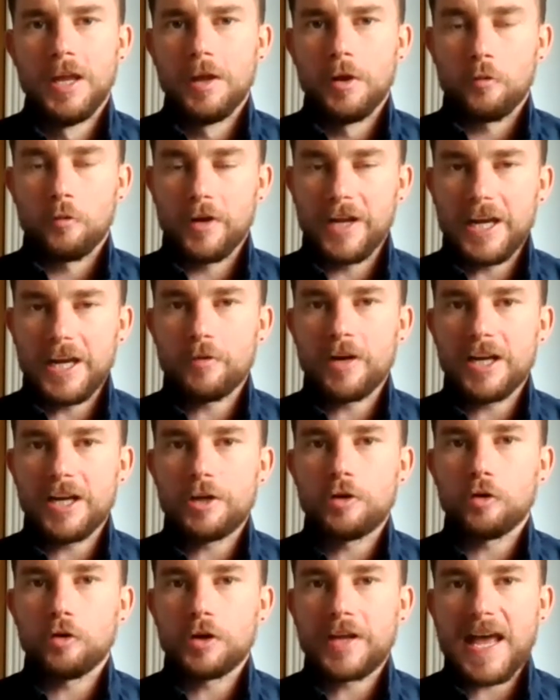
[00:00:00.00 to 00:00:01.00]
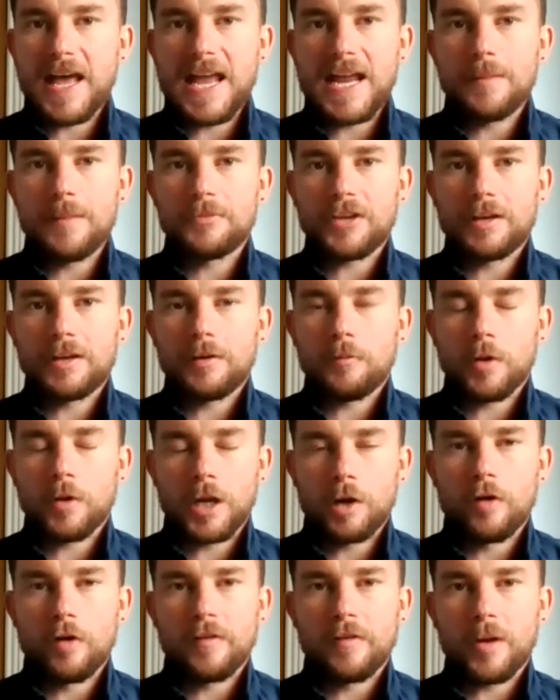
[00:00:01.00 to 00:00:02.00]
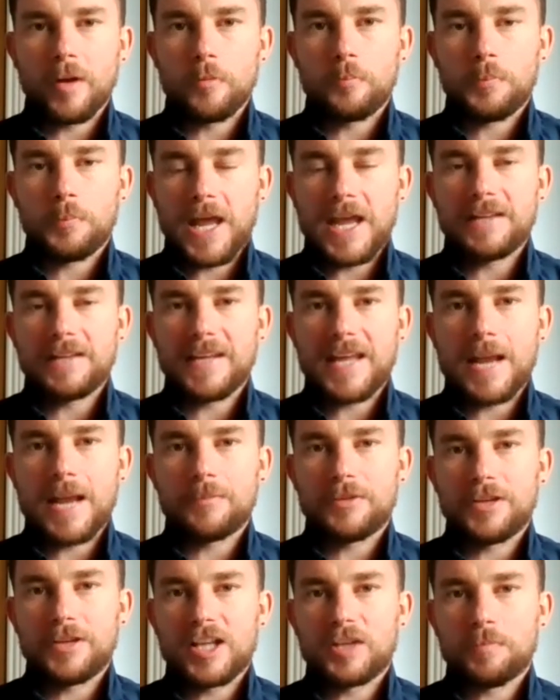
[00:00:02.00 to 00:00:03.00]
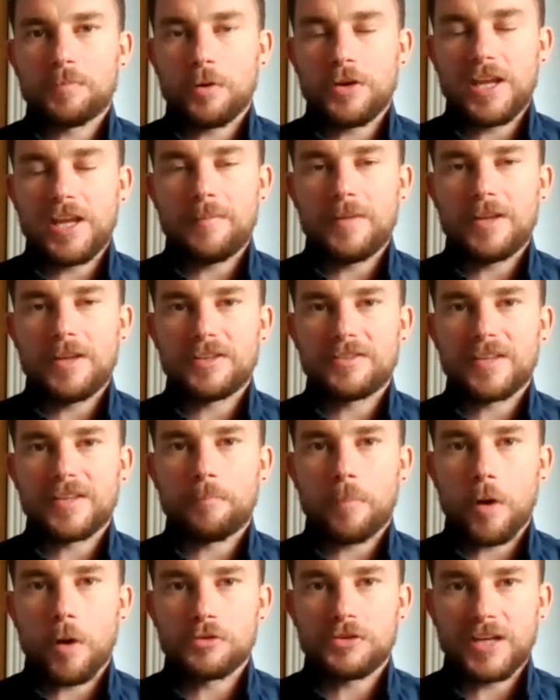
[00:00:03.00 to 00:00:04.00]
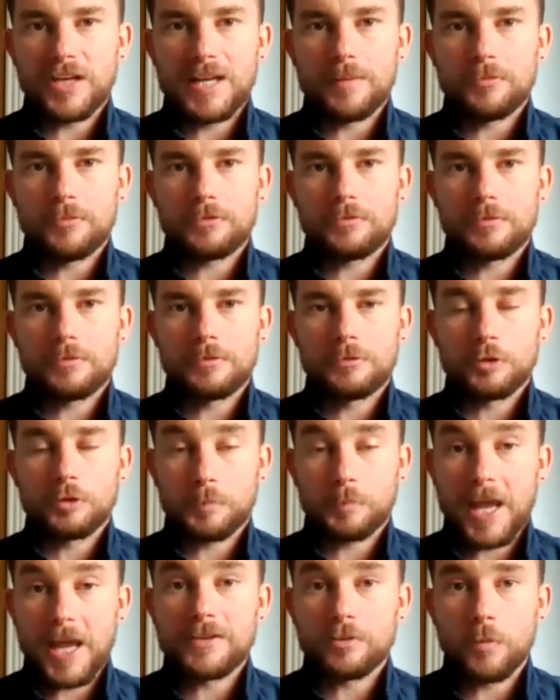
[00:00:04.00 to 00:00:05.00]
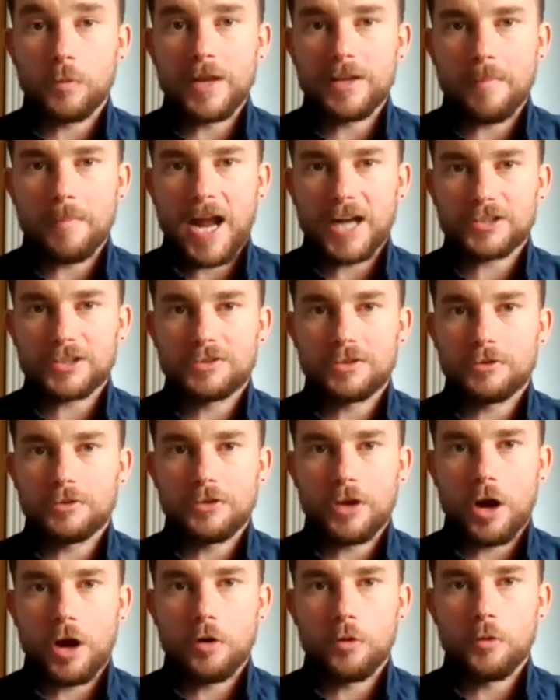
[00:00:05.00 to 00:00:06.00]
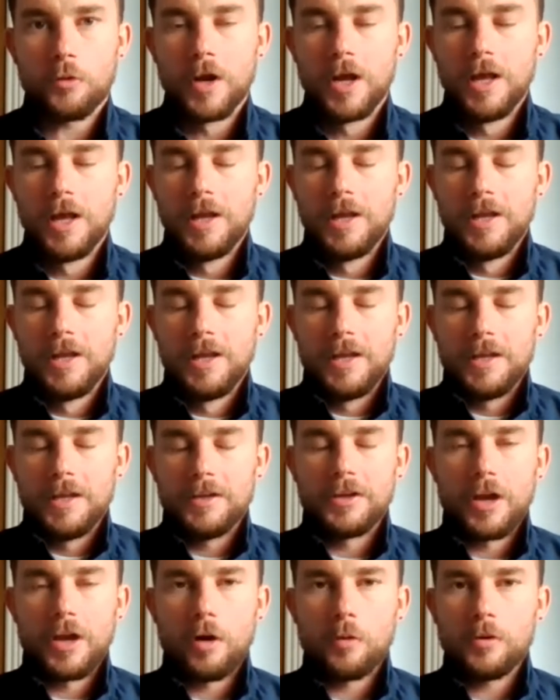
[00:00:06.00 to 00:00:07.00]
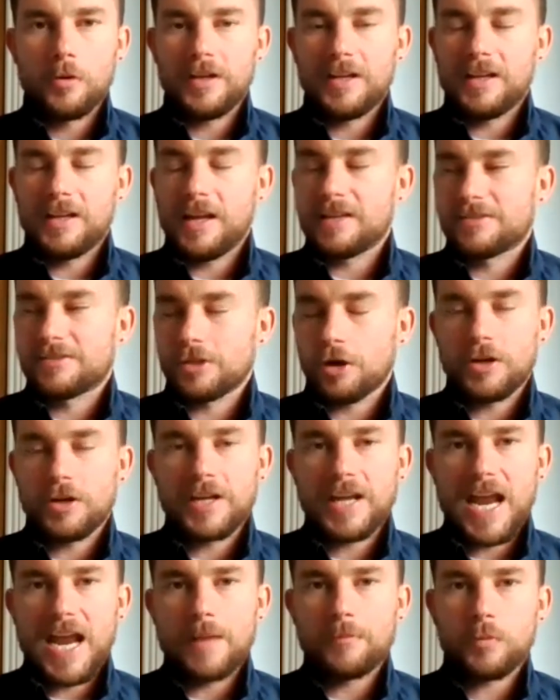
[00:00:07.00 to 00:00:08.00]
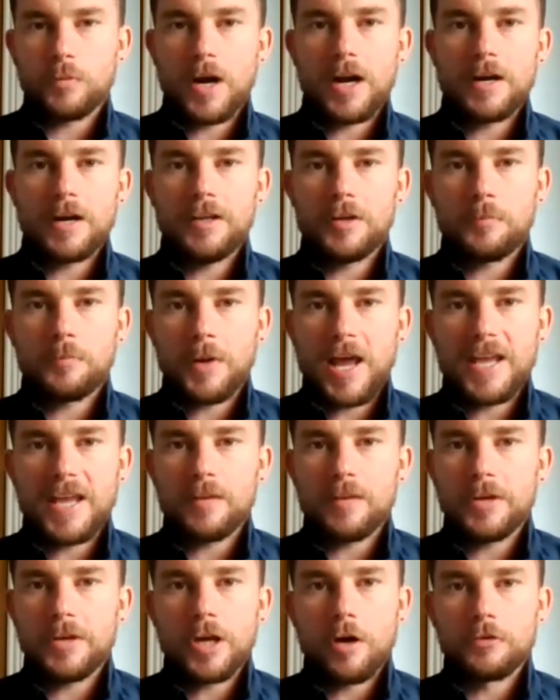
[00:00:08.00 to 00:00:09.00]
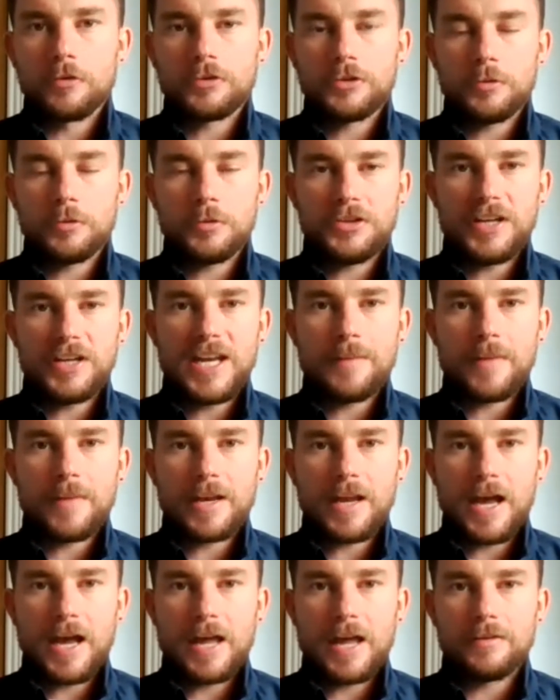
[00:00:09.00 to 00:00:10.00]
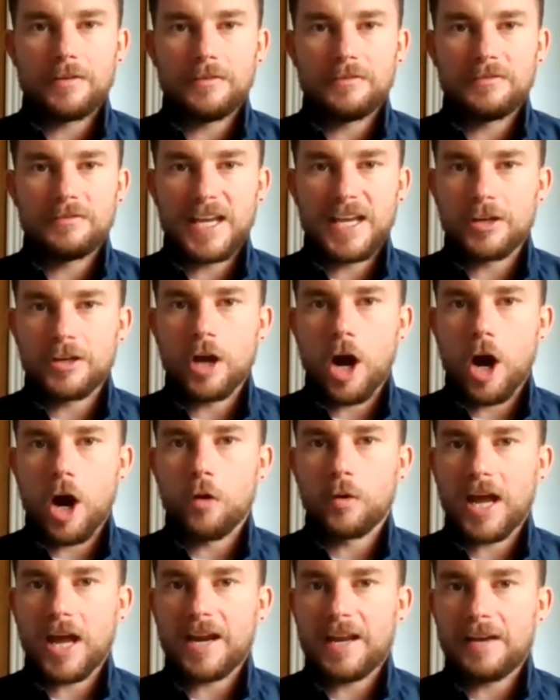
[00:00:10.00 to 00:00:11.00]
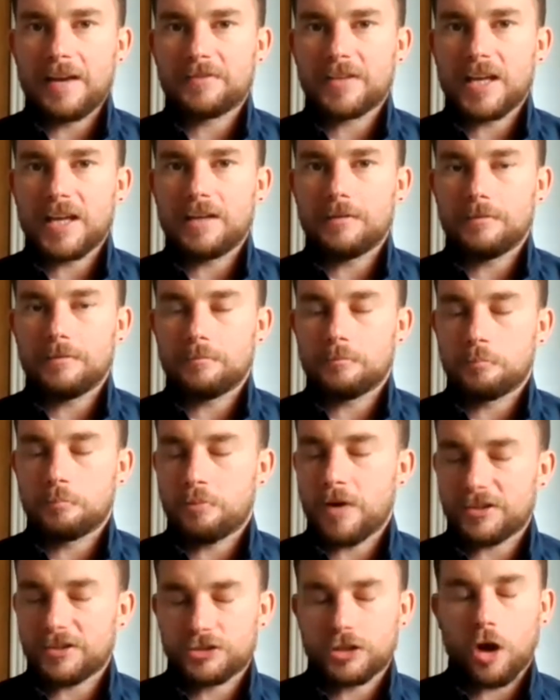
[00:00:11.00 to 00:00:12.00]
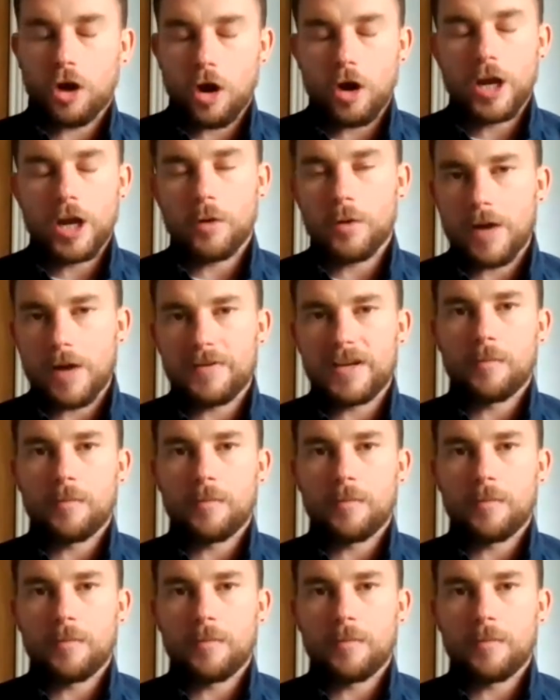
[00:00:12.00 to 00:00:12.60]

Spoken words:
really, really good games. And what I love about playing the games against Bohemians is that both teams just play to win the match. There's no, you know, in certain games where you'd be going to a team and they'd know that if they pressed you high or whatever they